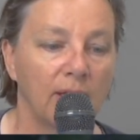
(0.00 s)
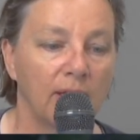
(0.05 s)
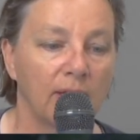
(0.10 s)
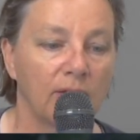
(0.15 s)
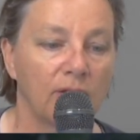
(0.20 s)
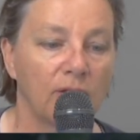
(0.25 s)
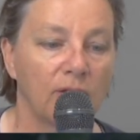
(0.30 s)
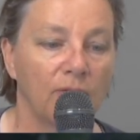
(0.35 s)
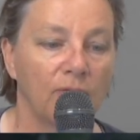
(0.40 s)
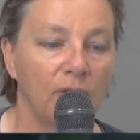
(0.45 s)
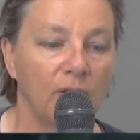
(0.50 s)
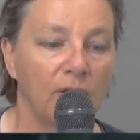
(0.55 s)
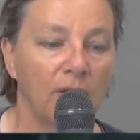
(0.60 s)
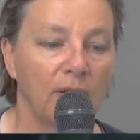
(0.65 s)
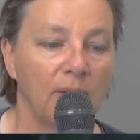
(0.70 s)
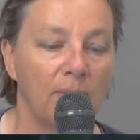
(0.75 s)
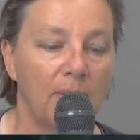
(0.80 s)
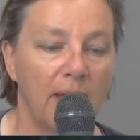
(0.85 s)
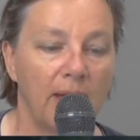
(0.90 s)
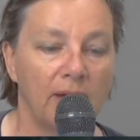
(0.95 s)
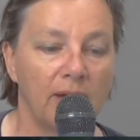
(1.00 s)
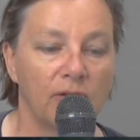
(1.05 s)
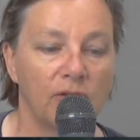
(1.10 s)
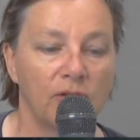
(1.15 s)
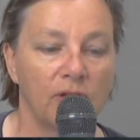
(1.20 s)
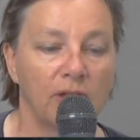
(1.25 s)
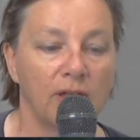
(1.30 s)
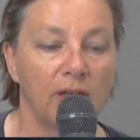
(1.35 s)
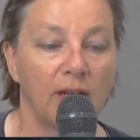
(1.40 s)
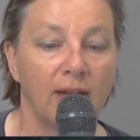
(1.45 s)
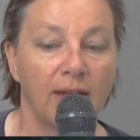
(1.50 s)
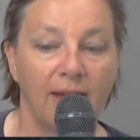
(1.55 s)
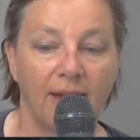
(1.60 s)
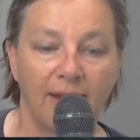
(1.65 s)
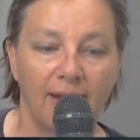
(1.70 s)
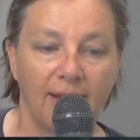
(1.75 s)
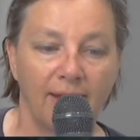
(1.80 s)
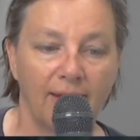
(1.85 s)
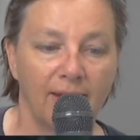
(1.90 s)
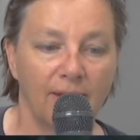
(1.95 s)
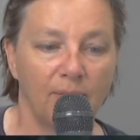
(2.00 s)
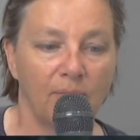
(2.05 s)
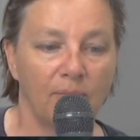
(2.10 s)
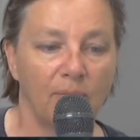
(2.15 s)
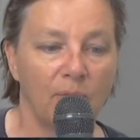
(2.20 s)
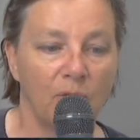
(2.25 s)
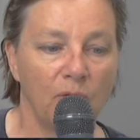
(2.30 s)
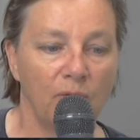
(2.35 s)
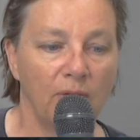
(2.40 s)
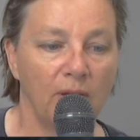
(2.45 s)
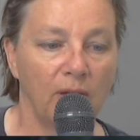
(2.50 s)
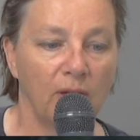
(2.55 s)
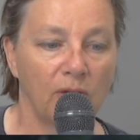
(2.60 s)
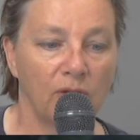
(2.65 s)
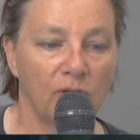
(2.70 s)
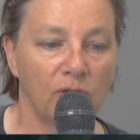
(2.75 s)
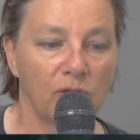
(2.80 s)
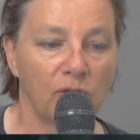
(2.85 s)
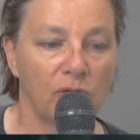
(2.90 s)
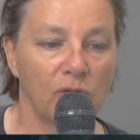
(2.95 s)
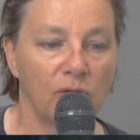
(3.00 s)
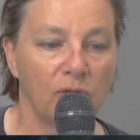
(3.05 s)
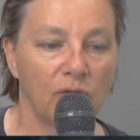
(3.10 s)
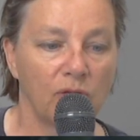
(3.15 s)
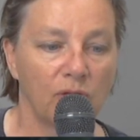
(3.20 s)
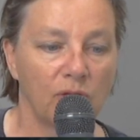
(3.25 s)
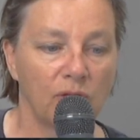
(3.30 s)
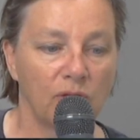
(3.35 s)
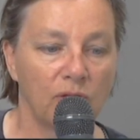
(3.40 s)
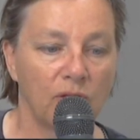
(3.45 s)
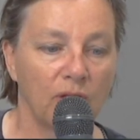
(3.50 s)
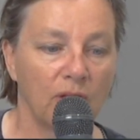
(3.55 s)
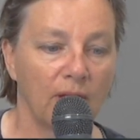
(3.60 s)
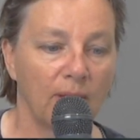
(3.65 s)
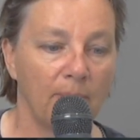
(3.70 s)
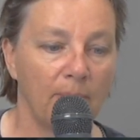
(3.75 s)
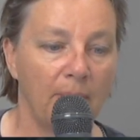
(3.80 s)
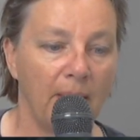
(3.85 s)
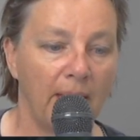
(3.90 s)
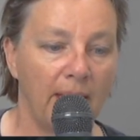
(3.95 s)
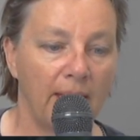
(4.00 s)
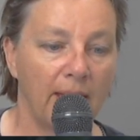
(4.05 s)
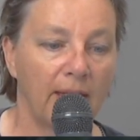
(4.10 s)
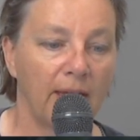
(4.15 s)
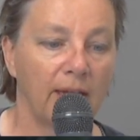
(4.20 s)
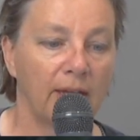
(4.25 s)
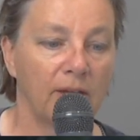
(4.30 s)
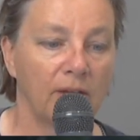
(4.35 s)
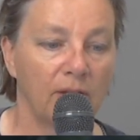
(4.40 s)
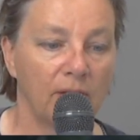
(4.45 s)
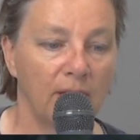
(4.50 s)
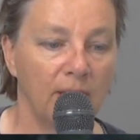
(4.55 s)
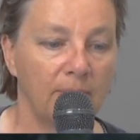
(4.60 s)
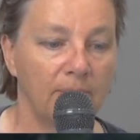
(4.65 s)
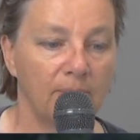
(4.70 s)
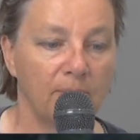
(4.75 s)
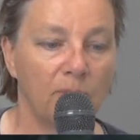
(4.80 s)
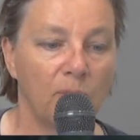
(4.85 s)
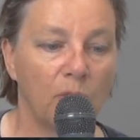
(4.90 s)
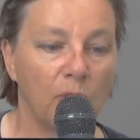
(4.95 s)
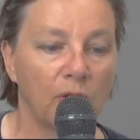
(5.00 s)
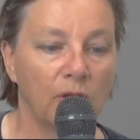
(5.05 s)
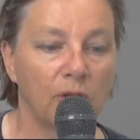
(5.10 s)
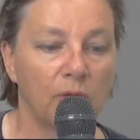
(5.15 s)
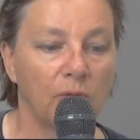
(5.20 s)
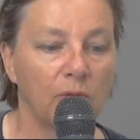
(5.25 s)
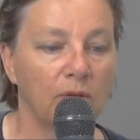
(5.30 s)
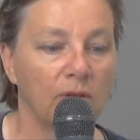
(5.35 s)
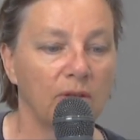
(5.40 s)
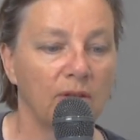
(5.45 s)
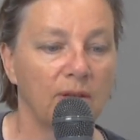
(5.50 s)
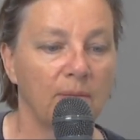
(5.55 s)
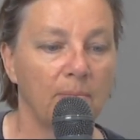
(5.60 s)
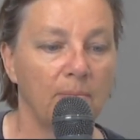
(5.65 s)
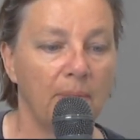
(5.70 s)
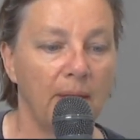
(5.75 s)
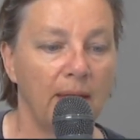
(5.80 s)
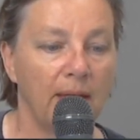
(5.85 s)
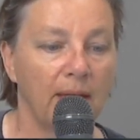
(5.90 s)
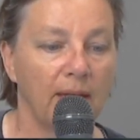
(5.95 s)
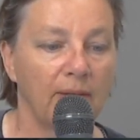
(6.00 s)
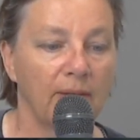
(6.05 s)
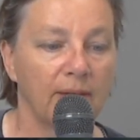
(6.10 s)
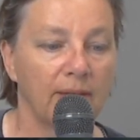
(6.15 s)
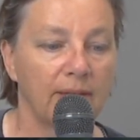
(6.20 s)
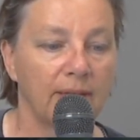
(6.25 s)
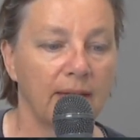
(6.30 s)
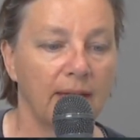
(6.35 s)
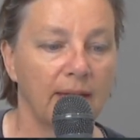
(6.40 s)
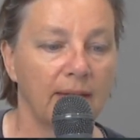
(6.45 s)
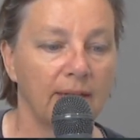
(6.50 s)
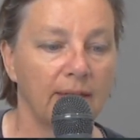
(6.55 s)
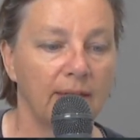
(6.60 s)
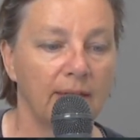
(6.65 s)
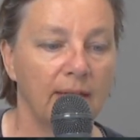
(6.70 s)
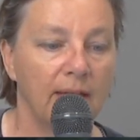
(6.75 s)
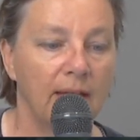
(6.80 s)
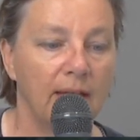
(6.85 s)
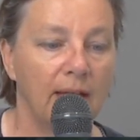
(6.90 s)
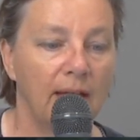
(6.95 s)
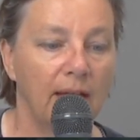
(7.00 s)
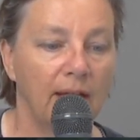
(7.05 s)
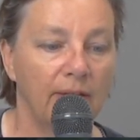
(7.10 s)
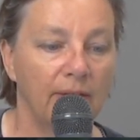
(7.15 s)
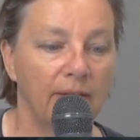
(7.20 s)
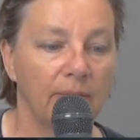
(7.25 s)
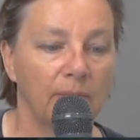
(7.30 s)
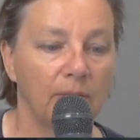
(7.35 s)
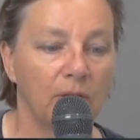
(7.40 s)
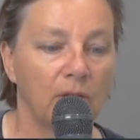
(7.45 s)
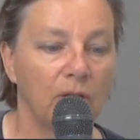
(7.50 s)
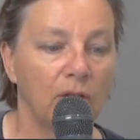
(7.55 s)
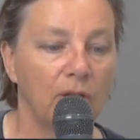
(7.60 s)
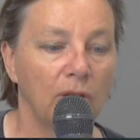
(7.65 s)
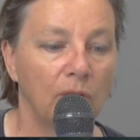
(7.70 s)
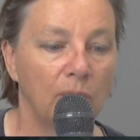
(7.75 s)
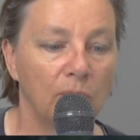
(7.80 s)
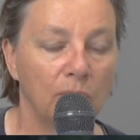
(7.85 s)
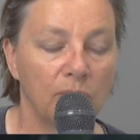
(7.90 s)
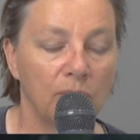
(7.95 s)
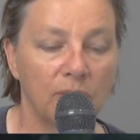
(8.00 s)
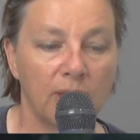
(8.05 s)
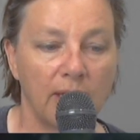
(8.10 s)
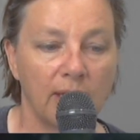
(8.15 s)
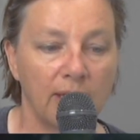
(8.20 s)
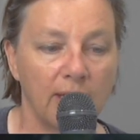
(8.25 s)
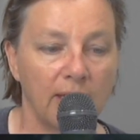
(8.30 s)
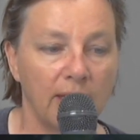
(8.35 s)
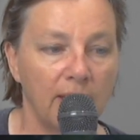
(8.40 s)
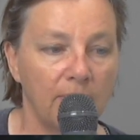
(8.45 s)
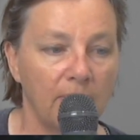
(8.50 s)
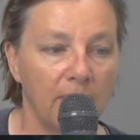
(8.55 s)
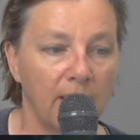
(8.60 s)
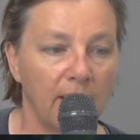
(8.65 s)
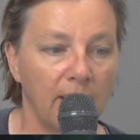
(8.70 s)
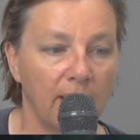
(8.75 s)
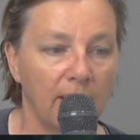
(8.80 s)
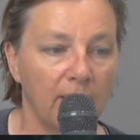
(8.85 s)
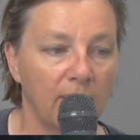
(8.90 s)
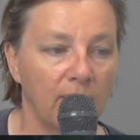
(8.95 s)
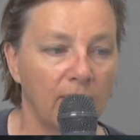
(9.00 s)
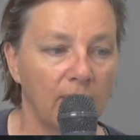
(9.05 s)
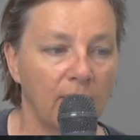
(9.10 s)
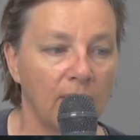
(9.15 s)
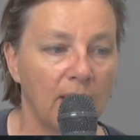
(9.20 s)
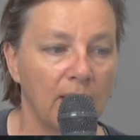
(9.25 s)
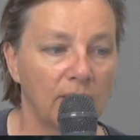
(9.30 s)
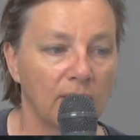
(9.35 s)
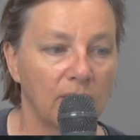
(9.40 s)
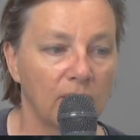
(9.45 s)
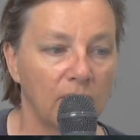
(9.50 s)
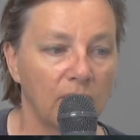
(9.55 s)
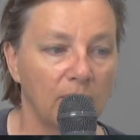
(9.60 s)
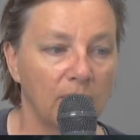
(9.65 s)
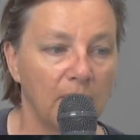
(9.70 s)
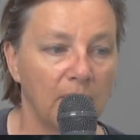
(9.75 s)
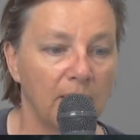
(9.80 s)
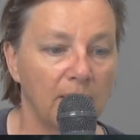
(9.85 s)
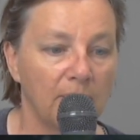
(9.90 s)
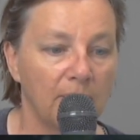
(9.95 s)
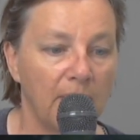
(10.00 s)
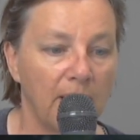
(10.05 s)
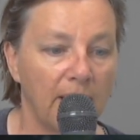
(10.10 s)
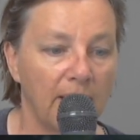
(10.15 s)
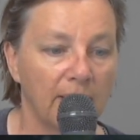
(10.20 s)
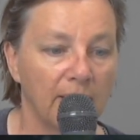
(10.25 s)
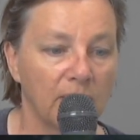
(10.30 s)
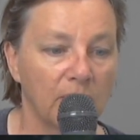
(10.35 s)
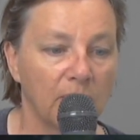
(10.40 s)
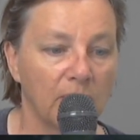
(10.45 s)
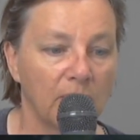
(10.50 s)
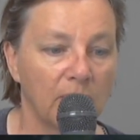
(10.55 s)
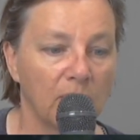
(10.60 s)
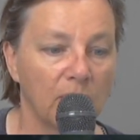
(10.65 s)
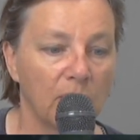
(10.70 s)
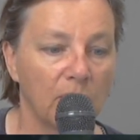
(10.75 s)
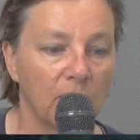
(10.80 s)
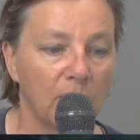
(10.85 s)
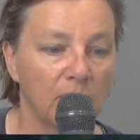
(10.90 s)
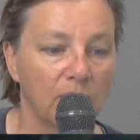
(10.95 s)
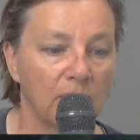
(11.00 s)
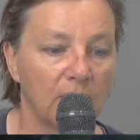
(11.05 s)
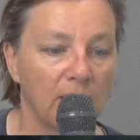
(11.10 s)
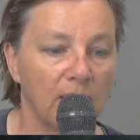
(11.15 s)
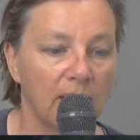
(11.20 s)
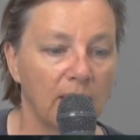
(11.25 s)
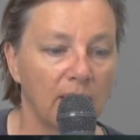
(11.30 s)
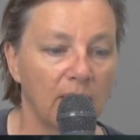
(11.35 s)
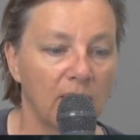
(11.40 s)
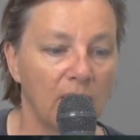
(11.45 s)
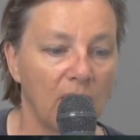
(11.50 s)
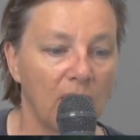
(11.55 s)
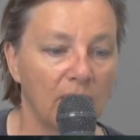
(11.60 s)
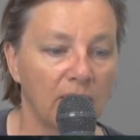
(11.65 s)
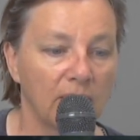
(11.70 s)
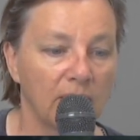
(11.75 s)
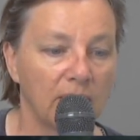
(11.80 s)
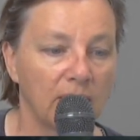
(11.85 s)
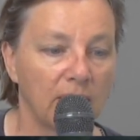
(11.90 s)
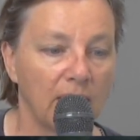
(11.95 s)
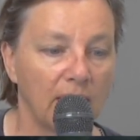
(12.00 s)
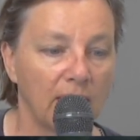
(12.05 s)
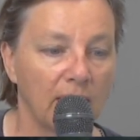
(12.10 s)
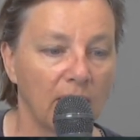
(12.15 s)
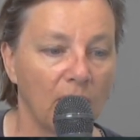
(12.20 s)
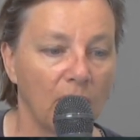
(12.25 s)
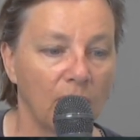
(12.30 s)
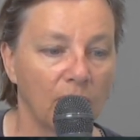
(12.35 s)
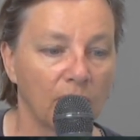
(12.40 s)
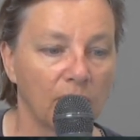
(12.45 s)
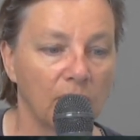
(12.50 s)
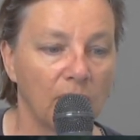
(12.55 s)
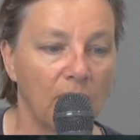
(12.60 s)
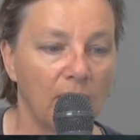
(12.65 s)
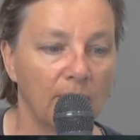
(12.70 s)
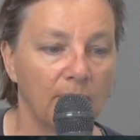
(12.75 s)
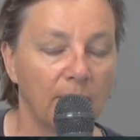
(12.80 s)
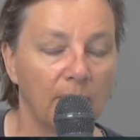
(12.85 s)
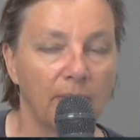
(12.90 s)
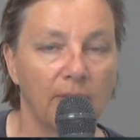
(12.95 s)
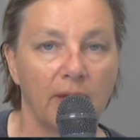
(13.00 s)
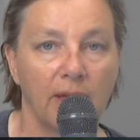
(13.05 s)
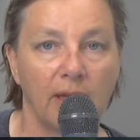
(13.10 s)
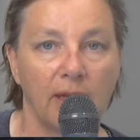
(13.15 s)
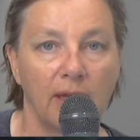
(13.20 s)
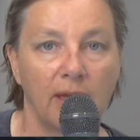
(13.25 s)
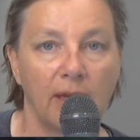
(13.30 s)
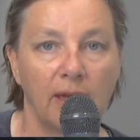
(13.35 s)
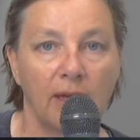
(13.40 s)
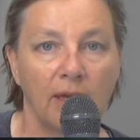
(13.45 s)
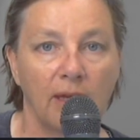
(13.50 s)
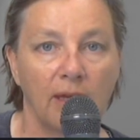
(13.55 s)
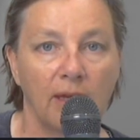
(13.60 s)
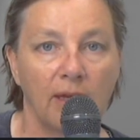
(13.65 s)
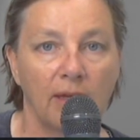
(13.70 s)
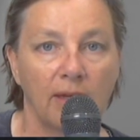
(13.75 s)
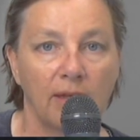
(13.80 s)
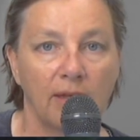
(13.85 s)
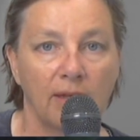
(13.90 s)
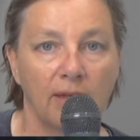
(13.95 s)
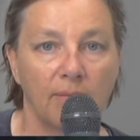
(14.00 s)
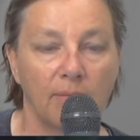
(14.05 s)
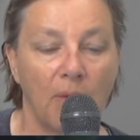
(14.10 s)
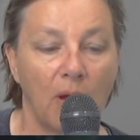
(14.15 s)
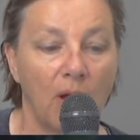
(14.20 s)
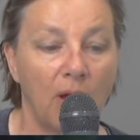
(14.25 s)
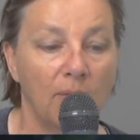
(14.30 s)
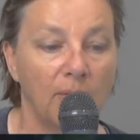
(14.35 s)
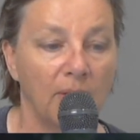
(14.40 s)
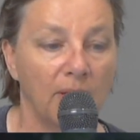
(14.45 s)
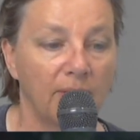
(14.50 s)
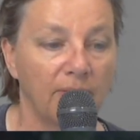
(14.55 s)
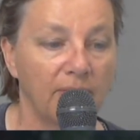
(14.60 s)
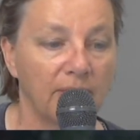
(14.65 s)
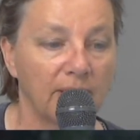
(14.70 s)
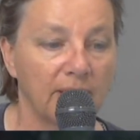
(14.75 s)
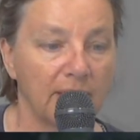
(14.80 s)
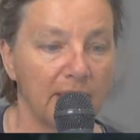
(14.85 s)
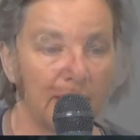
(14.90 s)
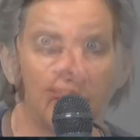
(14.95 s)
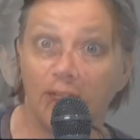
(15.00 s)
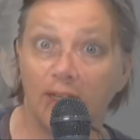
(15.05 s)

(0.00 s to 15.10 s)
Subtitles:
So if you can imagine moving your shoulders back and your hip more towards the back of the saddle, how that will close that hip angle so you'll be in balance with the horse and not standing over top of the pommel of the saddle.